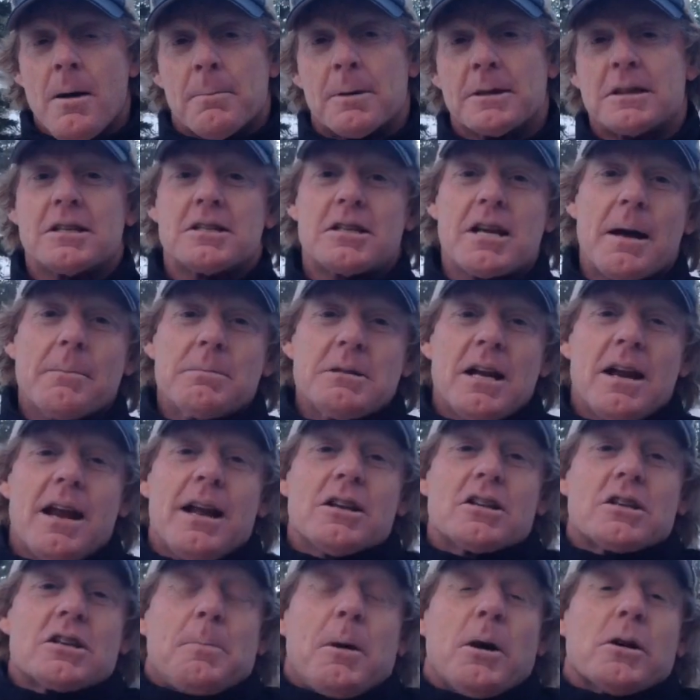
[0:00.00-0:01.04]
But the temp
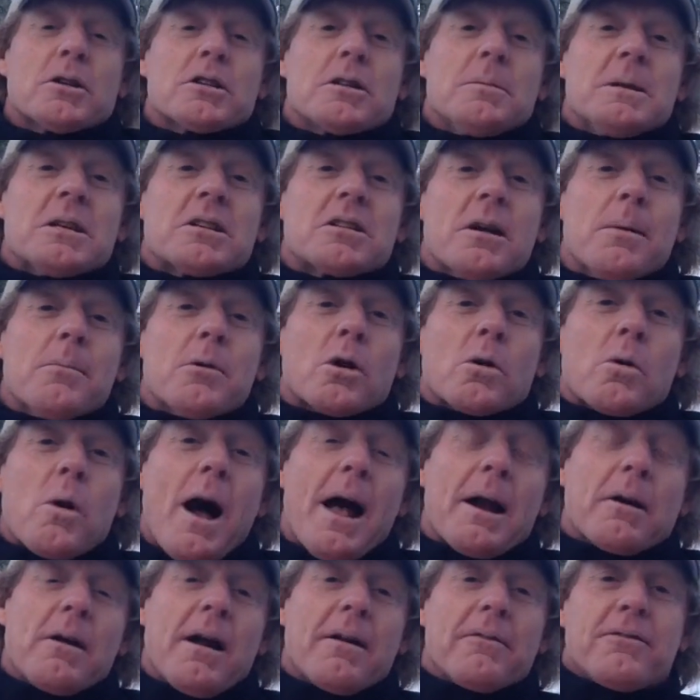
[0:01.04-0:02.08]
today is supposed to be somewhere
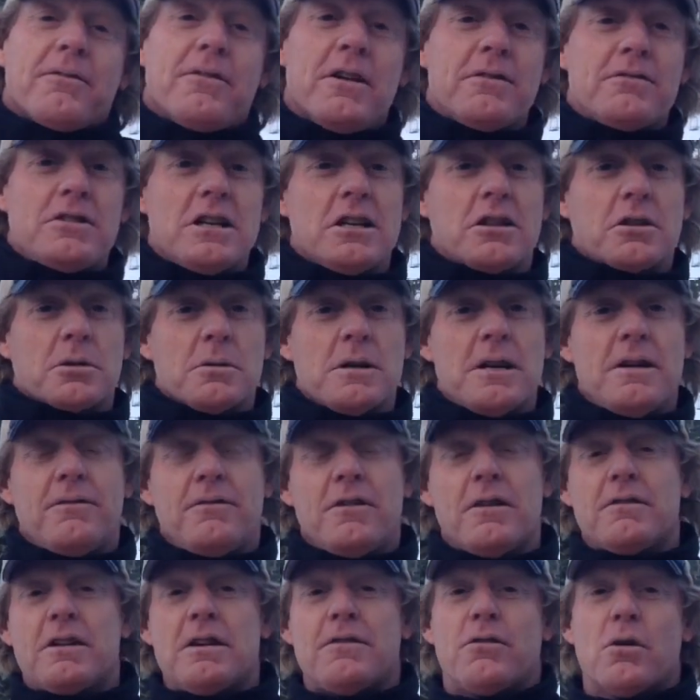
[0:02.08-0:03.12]
right around 53,
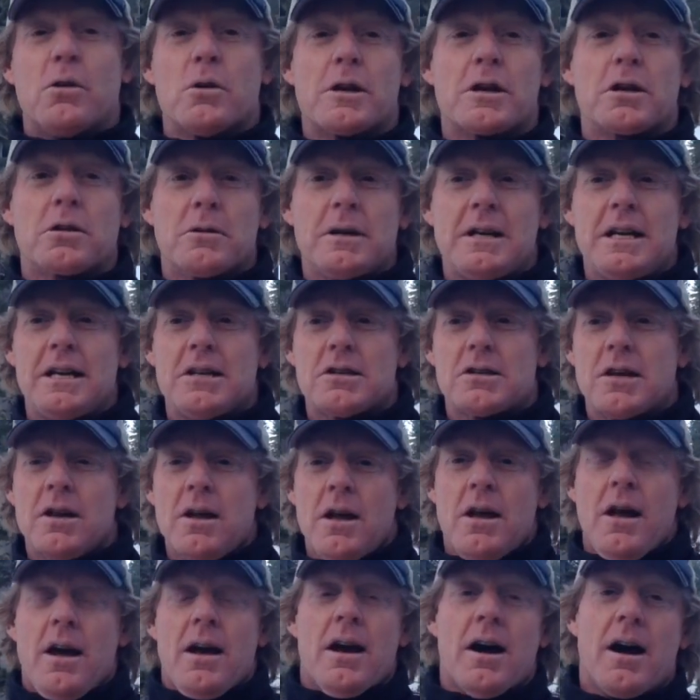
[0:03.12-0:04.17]
54 degrees
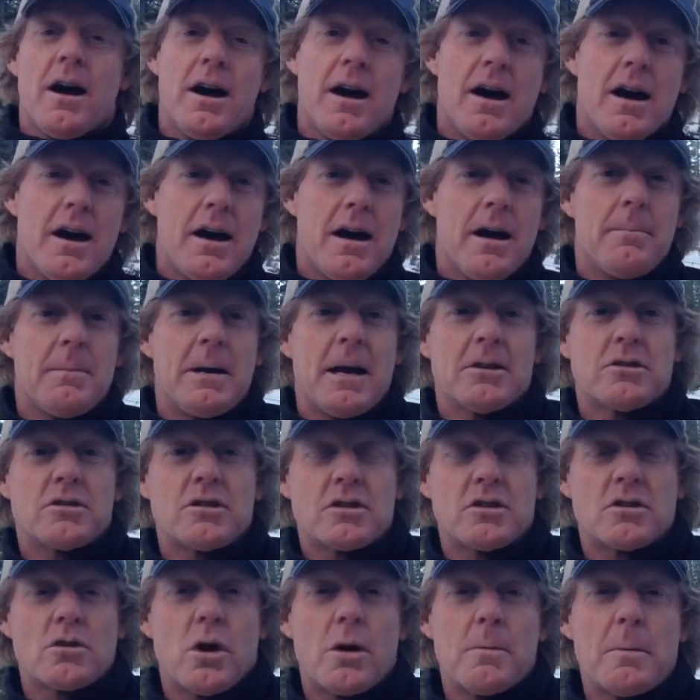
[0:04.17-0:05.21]
as
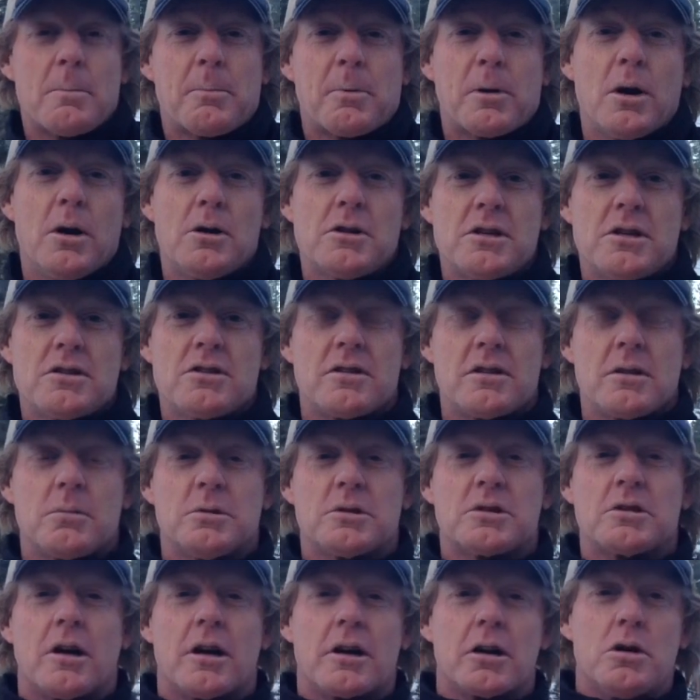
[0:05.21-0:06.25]
the storm approaches, and then
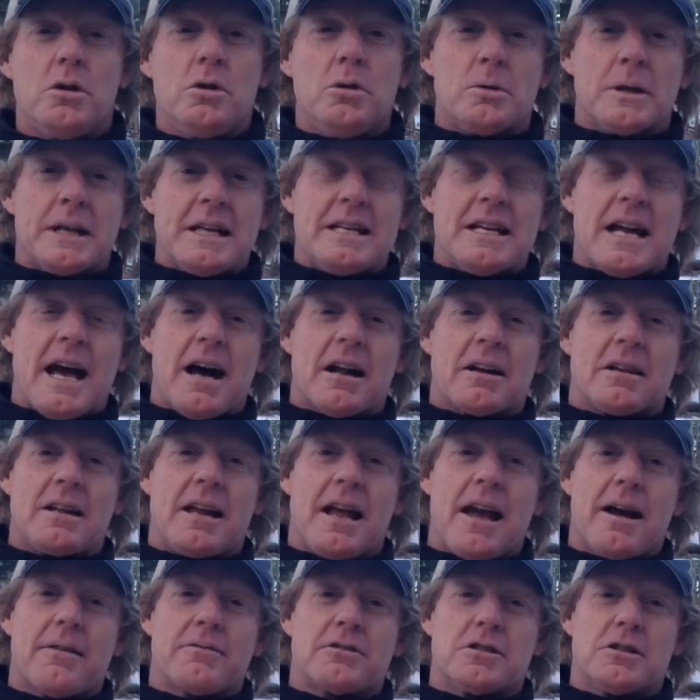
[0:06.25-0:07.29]
we'll start cooling down in
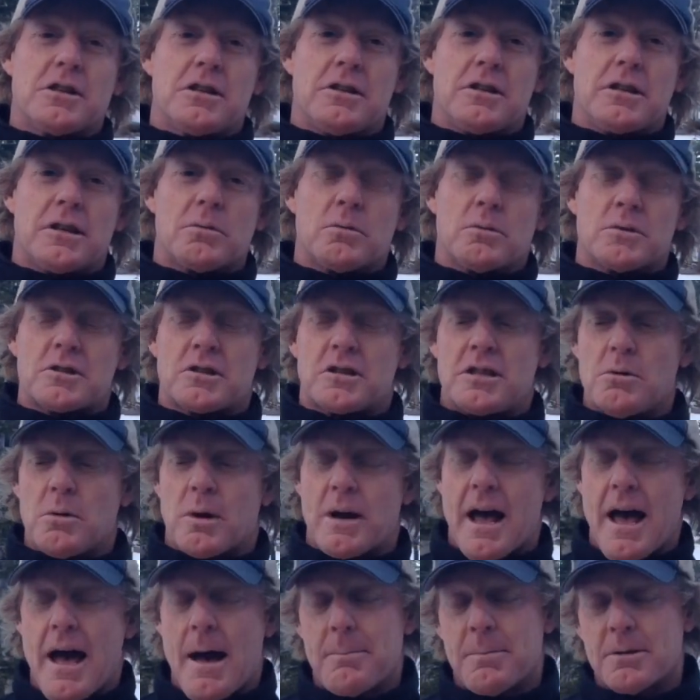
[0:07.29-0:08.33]
the afternoon, and we'll see
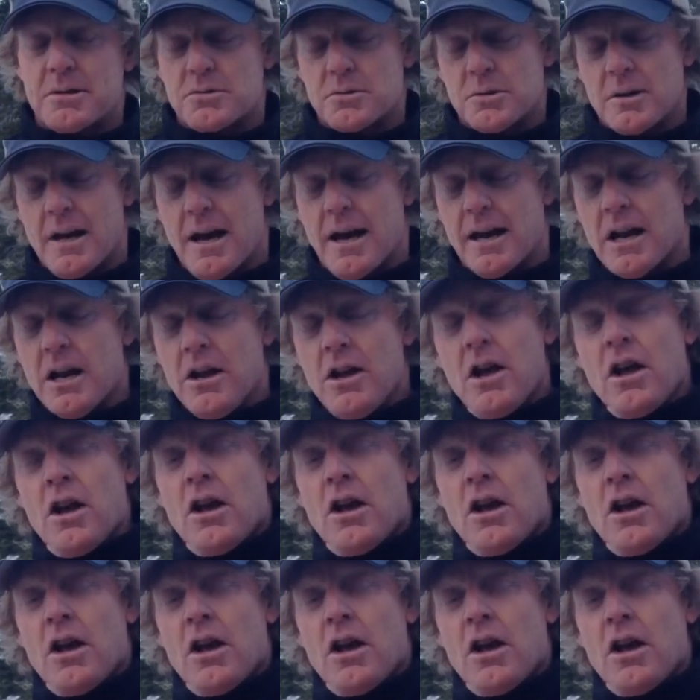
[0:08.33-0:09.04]
what happens with that.